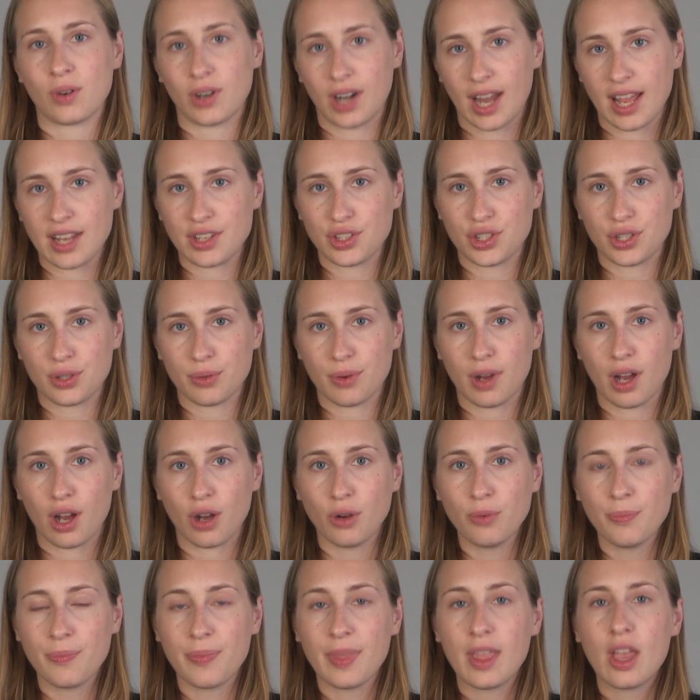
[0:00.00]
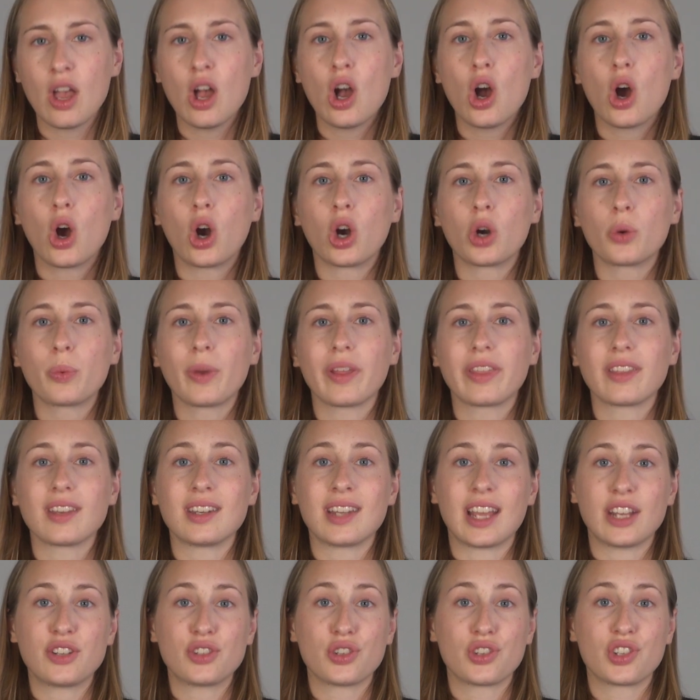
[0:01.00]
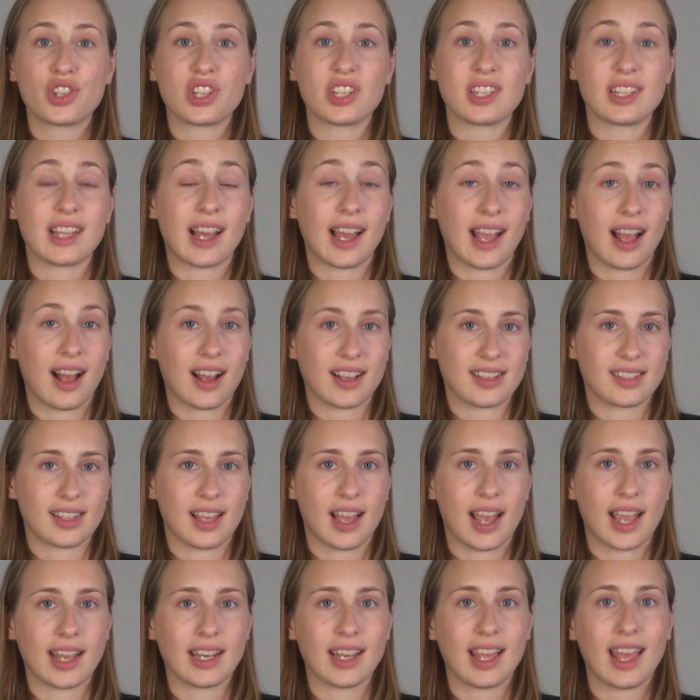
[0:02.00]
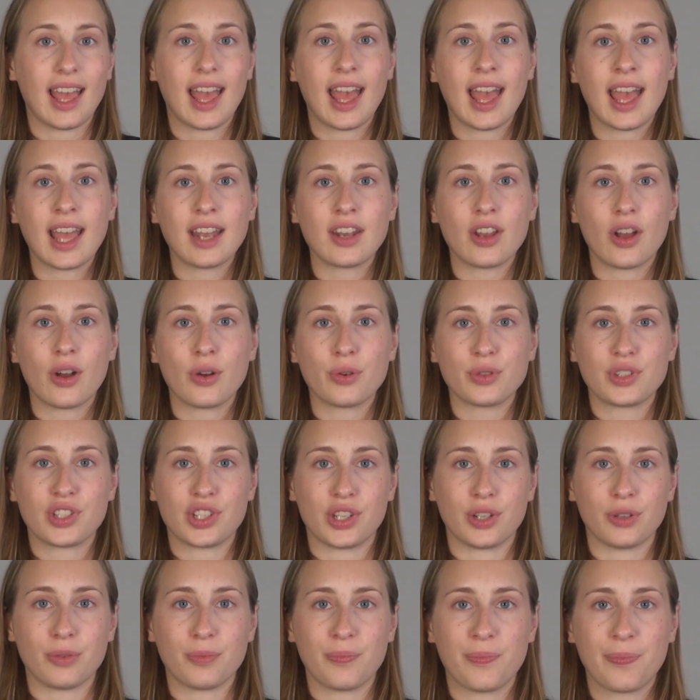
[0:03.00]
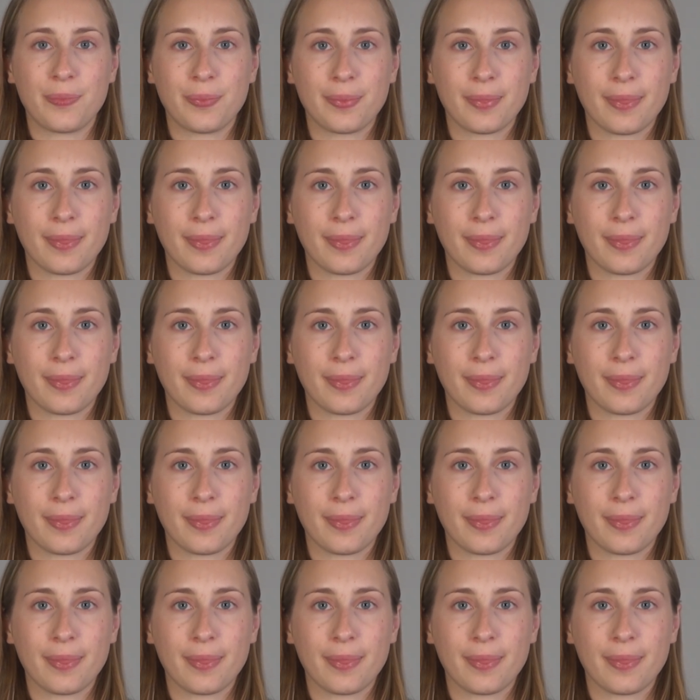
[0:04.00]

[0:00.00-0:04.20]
or N2O, or with nitrogen dioxide, NO2.